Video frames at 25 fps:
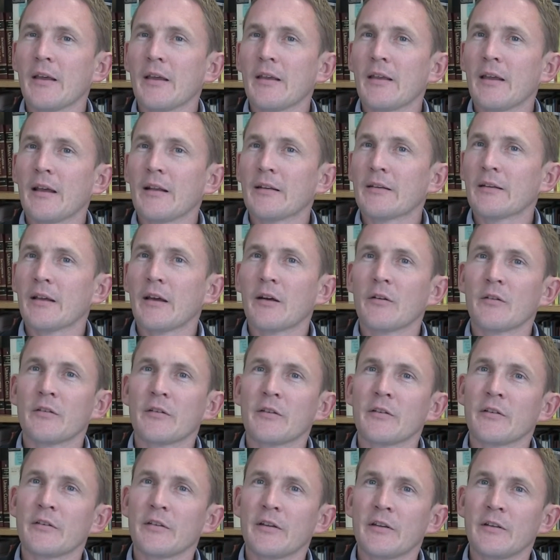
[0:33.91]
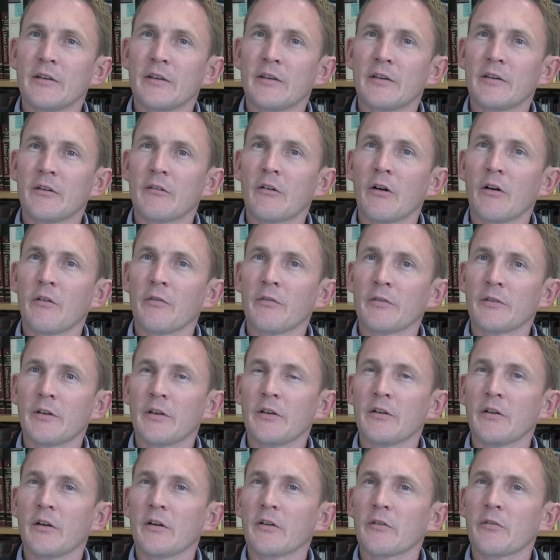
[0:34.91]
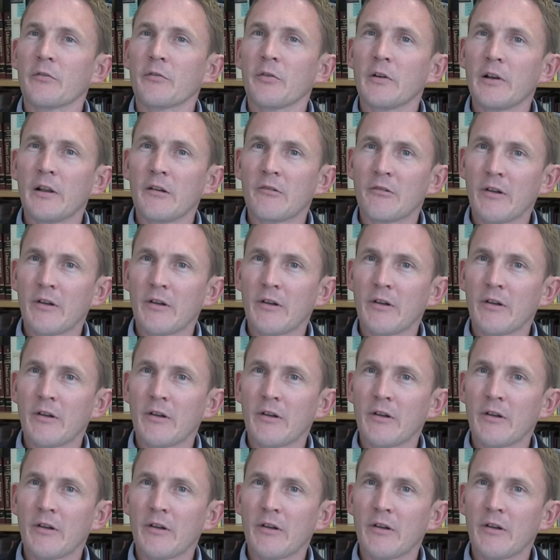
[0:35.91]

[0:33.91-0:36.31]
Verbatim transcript: yet towns and cities are often not fully